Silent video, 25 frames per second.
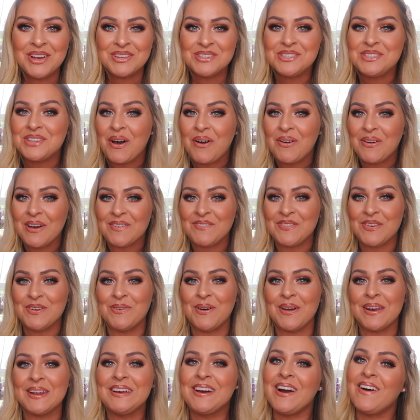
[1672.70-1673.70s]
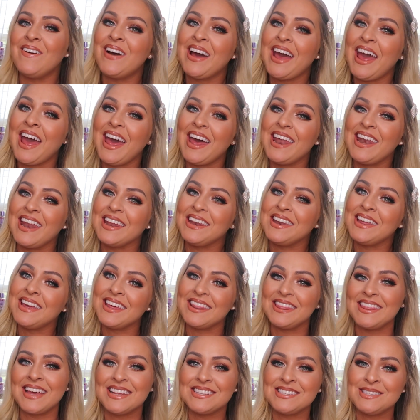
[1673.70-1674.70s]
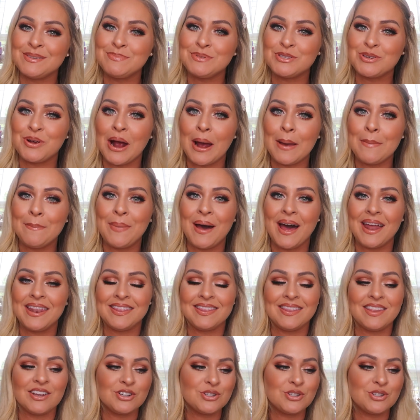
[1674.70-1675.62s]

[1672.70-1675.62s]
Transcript: So if you want to go ahead and hit that subscribe button,